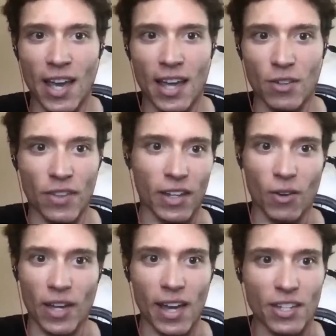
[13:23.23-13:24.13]
And you think,
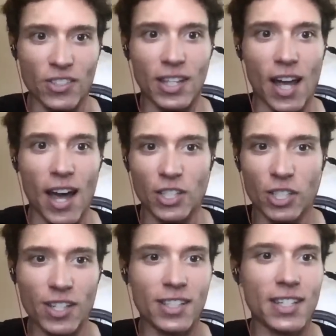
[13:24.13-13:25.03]
okay, I
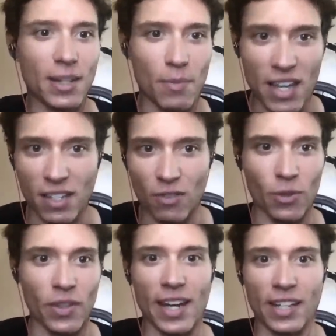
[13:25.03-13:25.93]
just need to make it
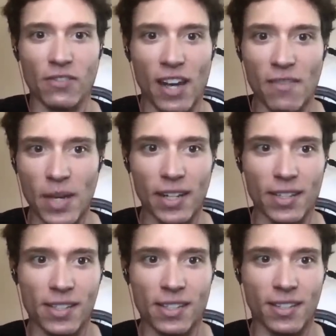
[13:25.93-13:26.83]
through the next 5
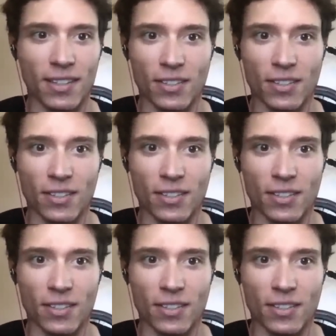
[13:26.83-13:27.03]
minutes.